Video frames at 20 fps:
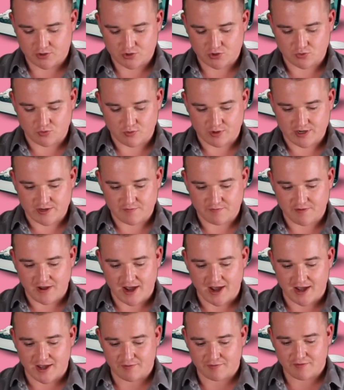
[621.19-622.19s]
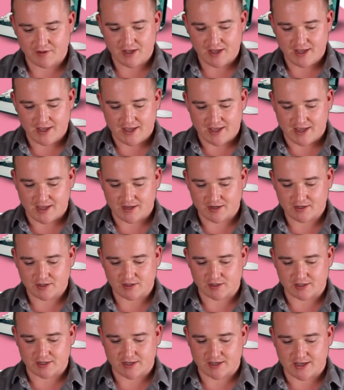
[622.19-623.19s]
twenty-five and
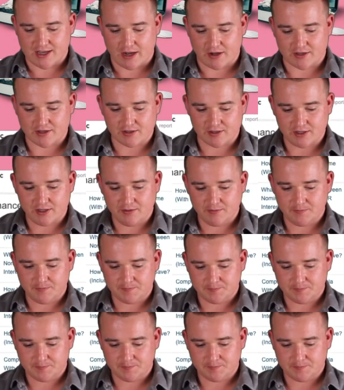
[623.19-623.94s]
click calculate.